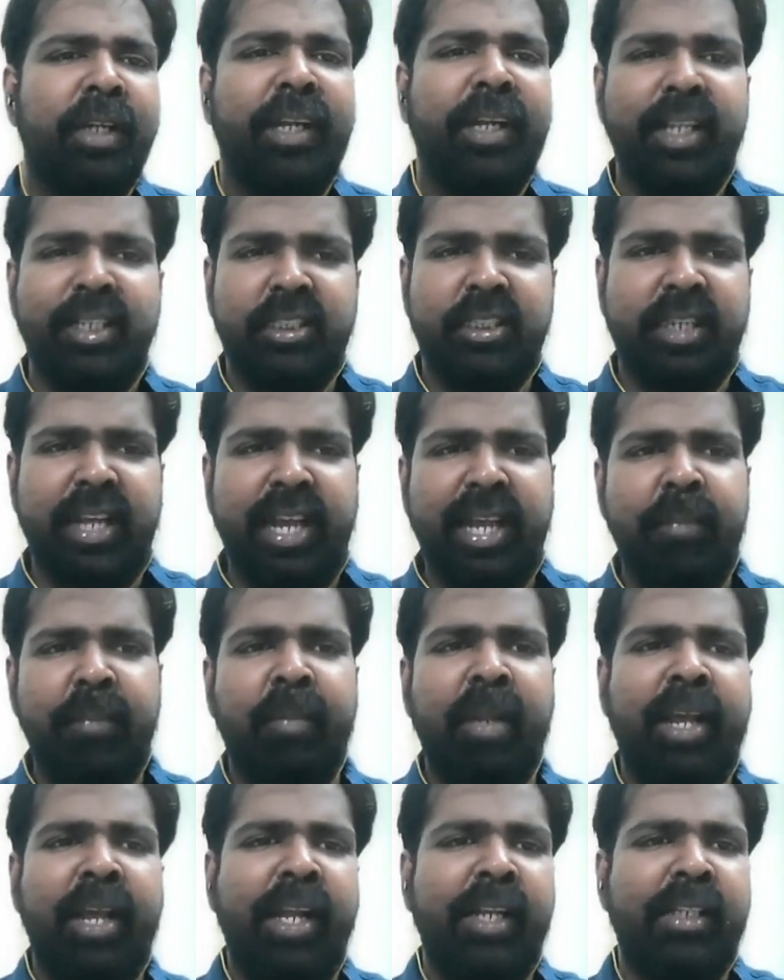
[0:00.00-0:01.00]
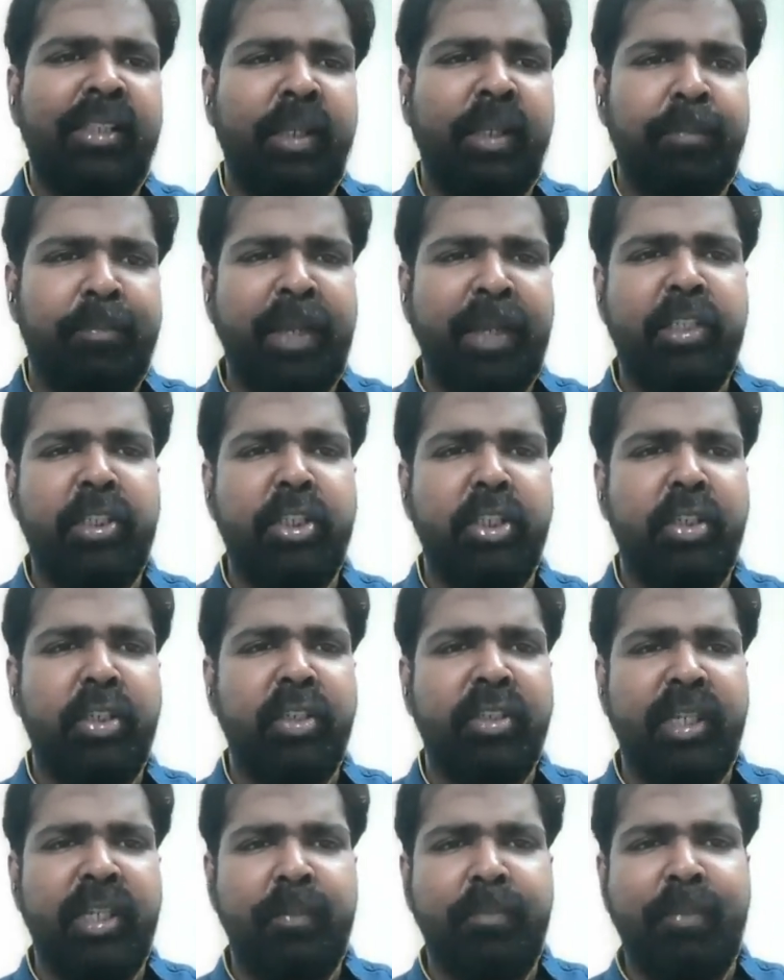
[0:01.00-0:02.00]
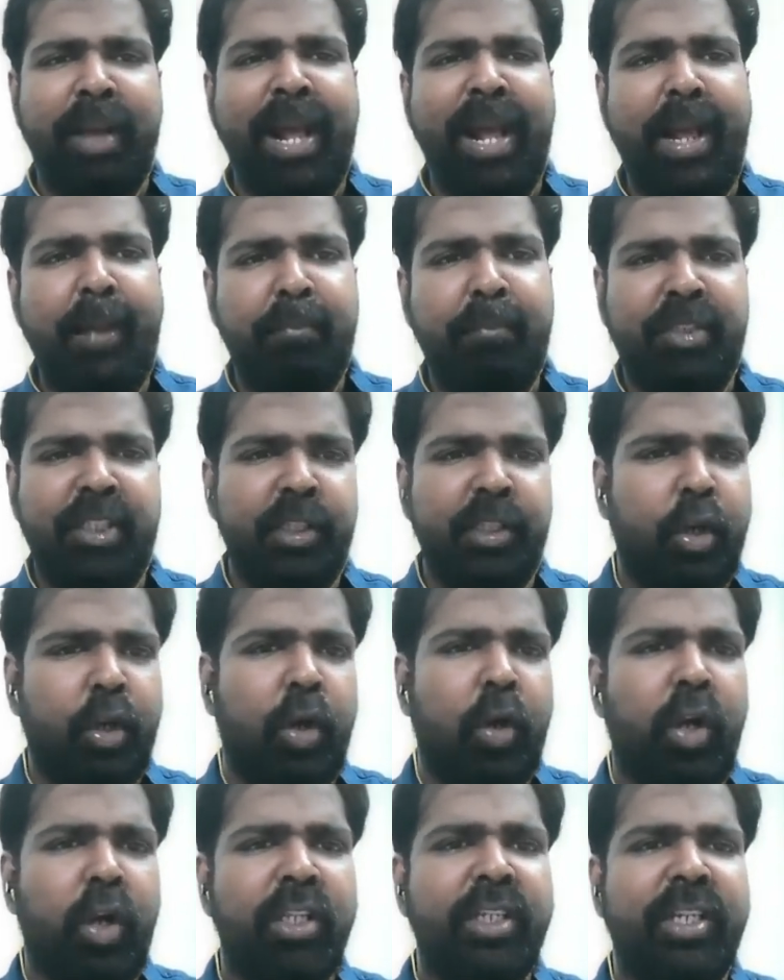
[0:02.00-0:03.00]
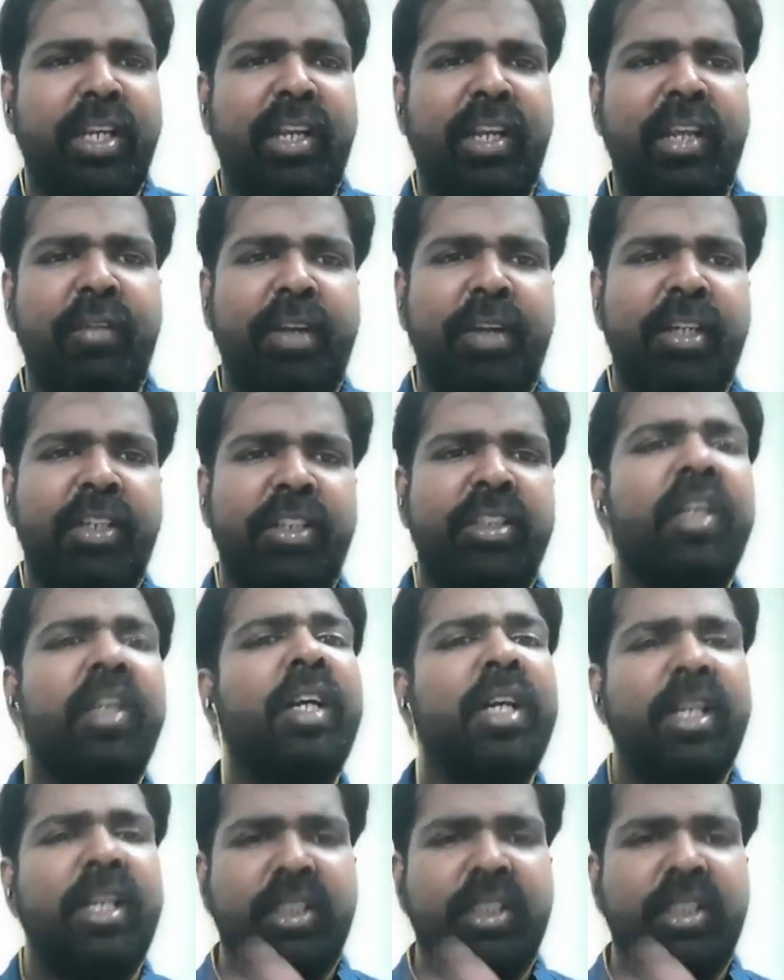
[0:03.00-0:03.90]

It has timelines and pictures and maps and chronological events,